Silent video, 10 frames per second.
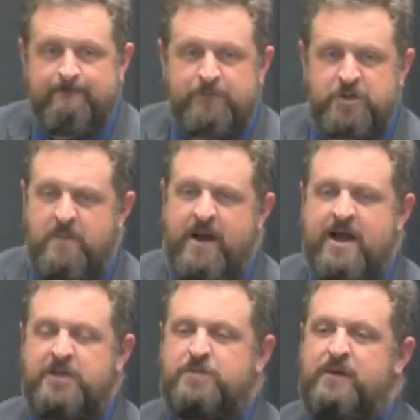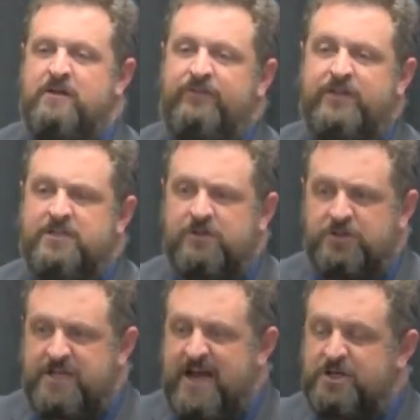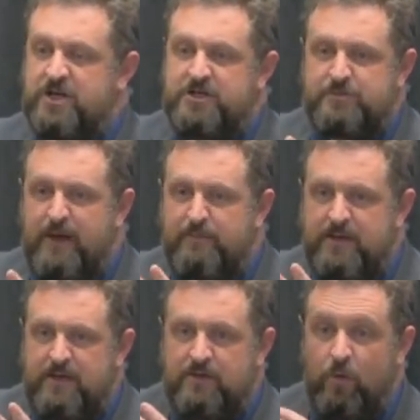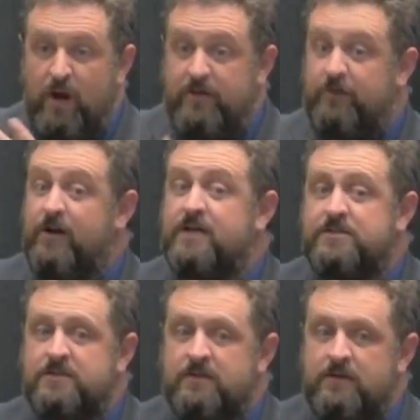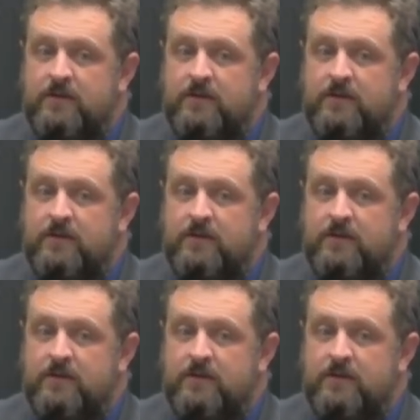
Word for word: So it might not just be their physical stature, it just might be the way they're dressed.